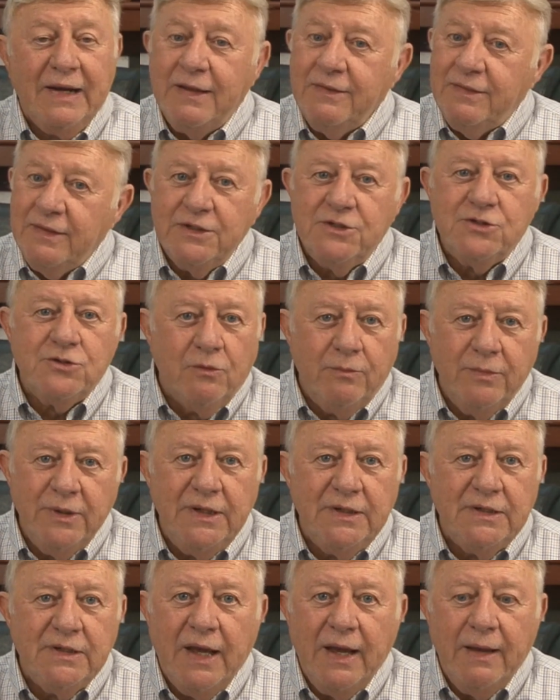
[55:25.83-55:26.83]
I think so
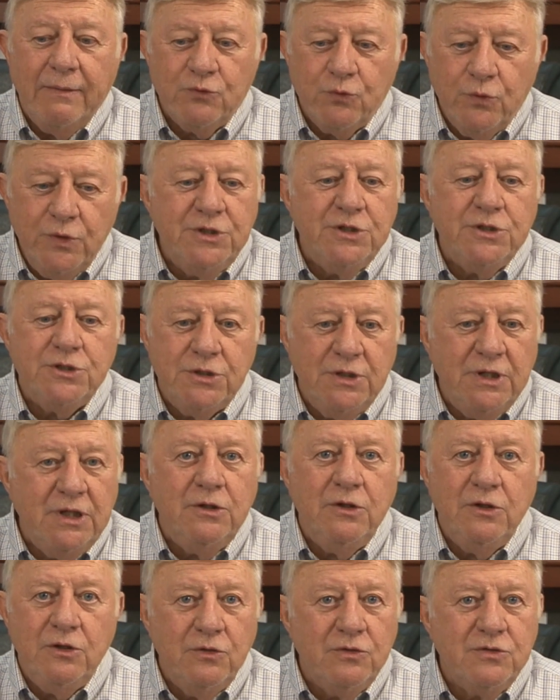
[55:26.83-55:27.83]
many times we just
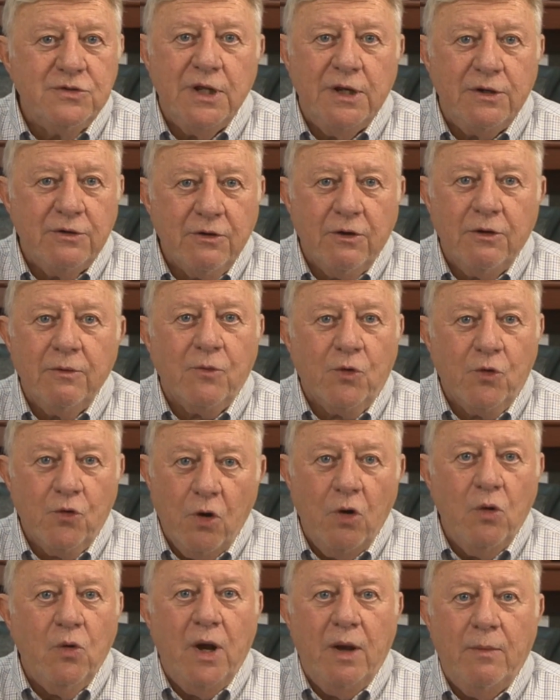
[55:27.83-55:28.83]
need to use that term
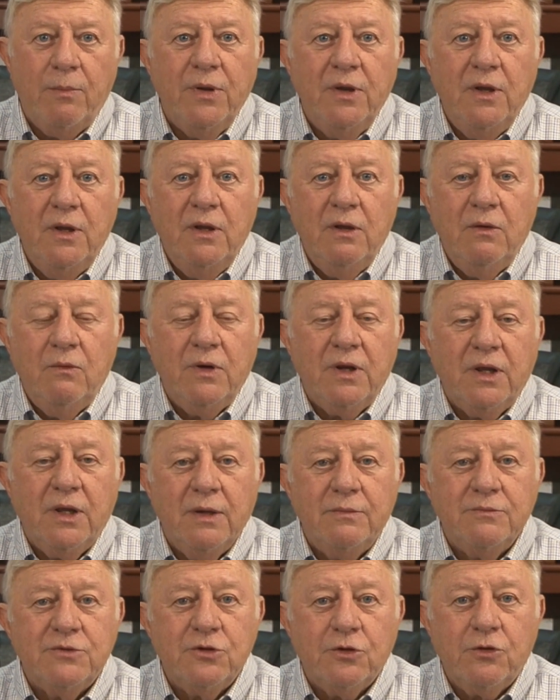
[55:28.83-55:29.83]
grow up when it
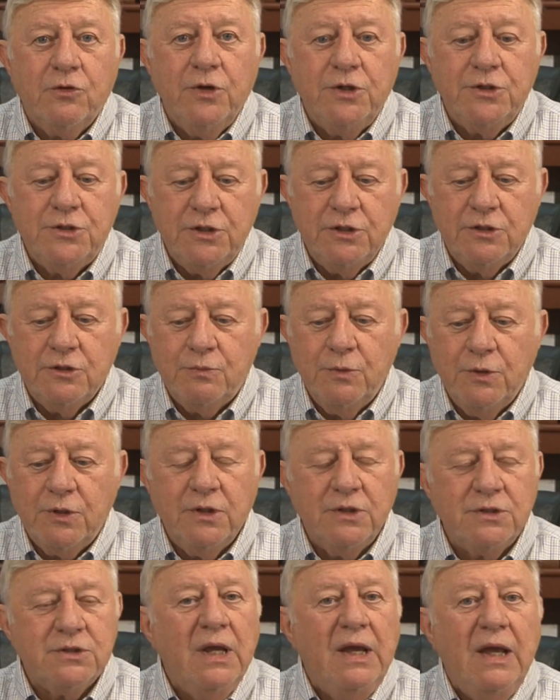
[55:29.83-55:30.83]
comes to Christians
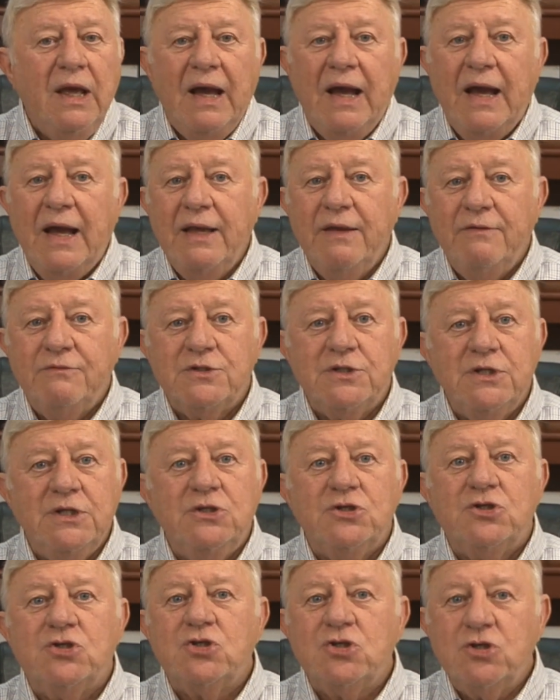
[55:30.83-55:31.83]
because I have
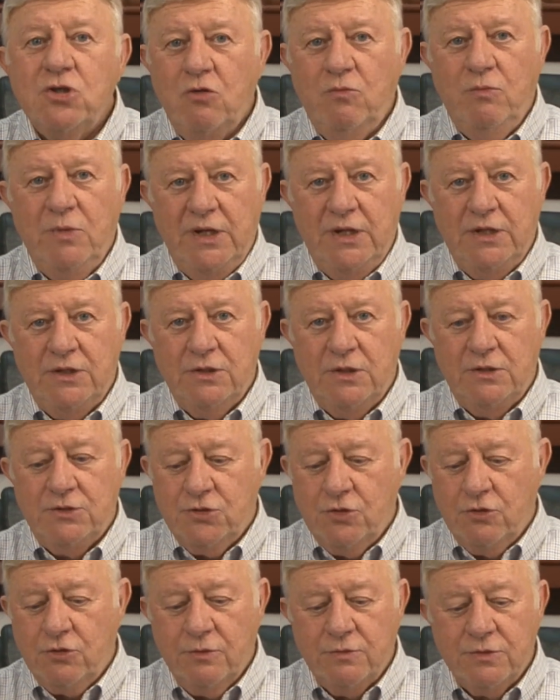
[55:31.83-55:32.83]
seen so many
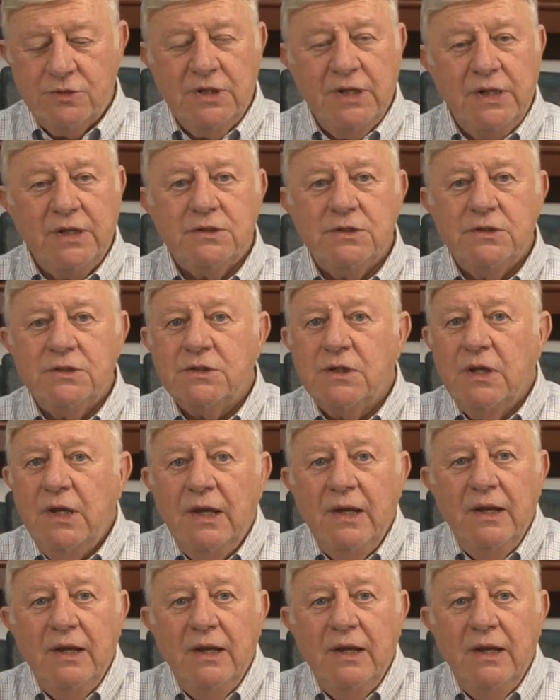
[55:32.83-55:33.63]
circumstances